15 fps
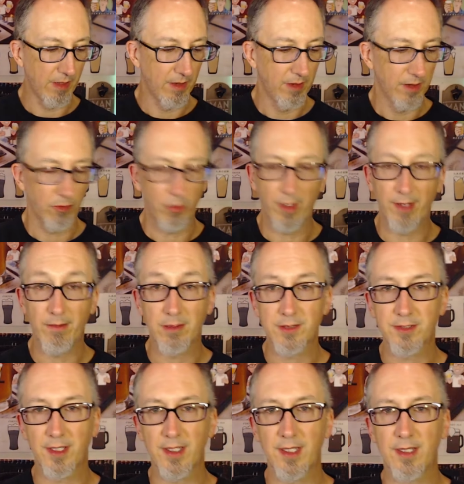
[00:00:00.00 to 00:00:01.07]
Well, I will
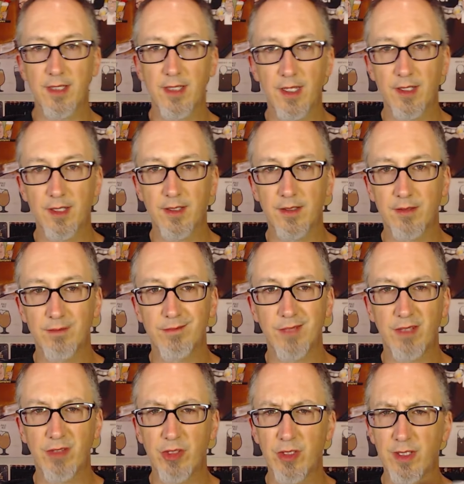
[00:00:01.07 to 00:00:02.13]
say that
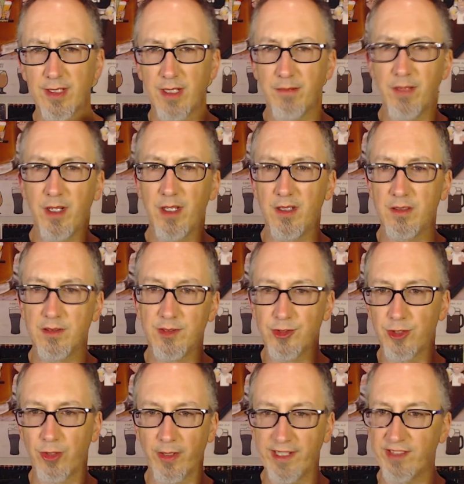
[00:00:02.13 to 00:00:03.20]
even though like I'm not too
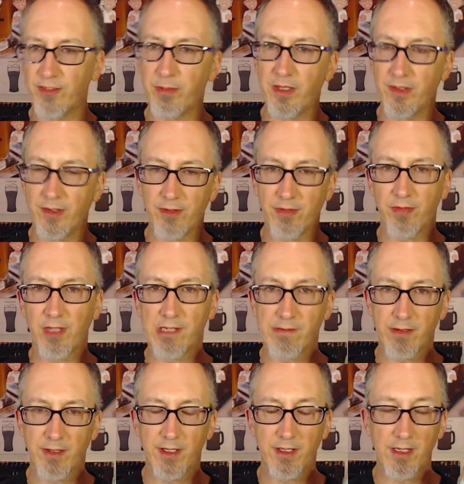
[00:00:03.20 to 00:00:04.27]
crazy about this flavor
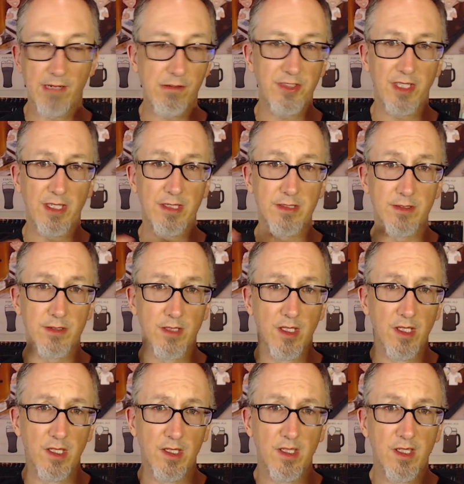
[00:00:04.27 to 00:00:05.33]
here, I will say it is
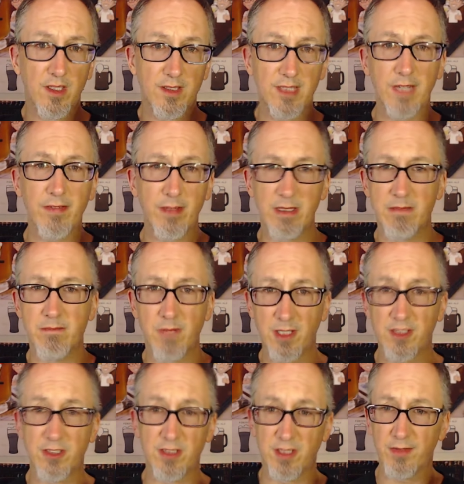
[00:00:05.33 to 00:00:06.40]
definitely
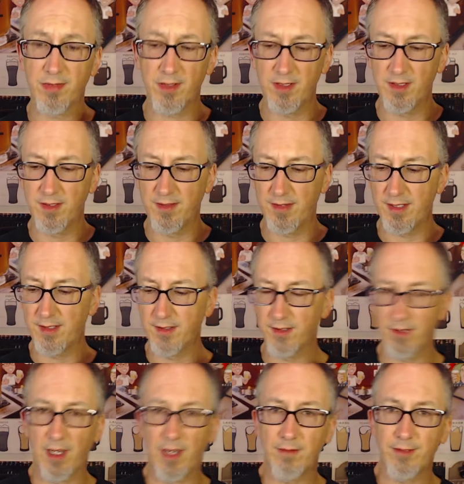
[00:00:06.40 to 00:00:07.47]
much different than your
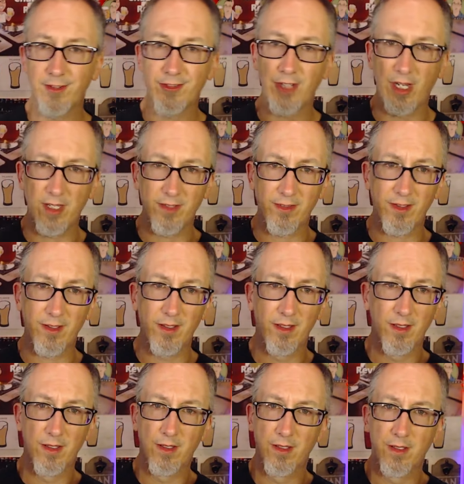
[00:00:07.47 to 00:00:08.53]
average hazy.
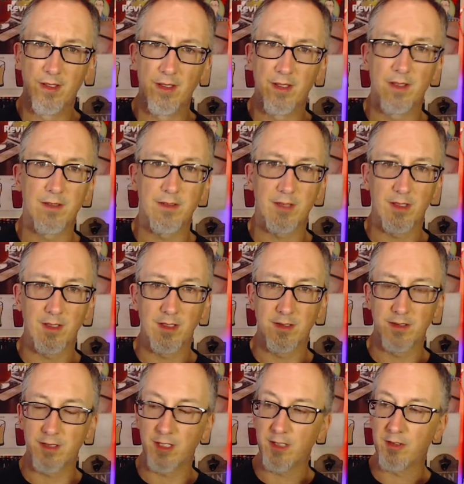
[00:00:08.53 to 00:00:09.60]
So you know
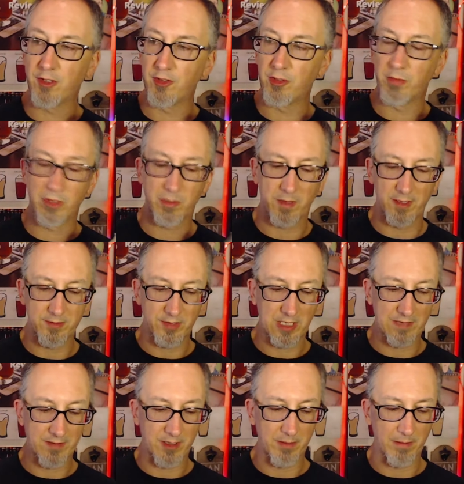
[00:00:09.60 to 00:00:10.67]
you can't judge a book by its
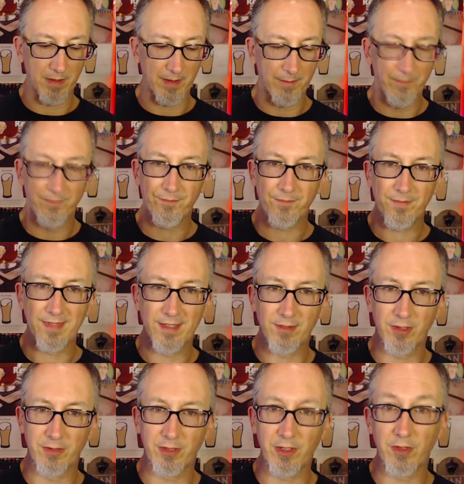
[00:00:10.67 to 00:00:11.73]
cover, but so
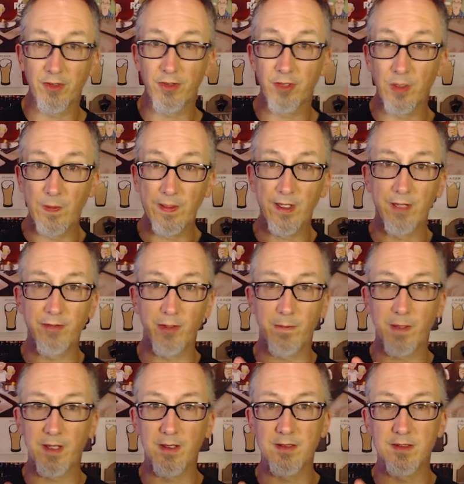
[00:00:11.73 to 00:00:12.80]
if you're just going off
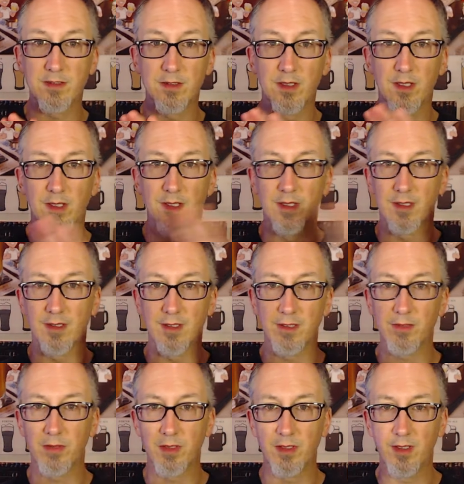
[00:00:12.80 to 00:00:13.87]
appearance, this
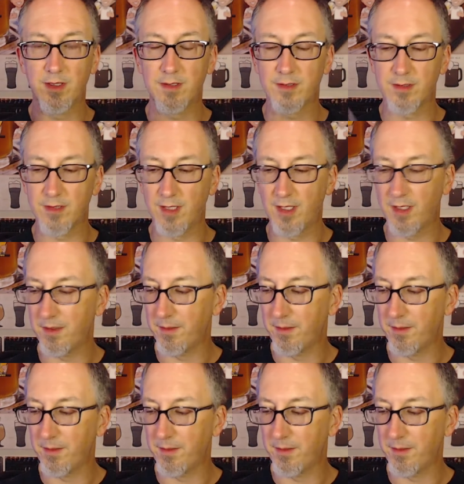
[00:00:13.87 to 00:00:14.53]
one is not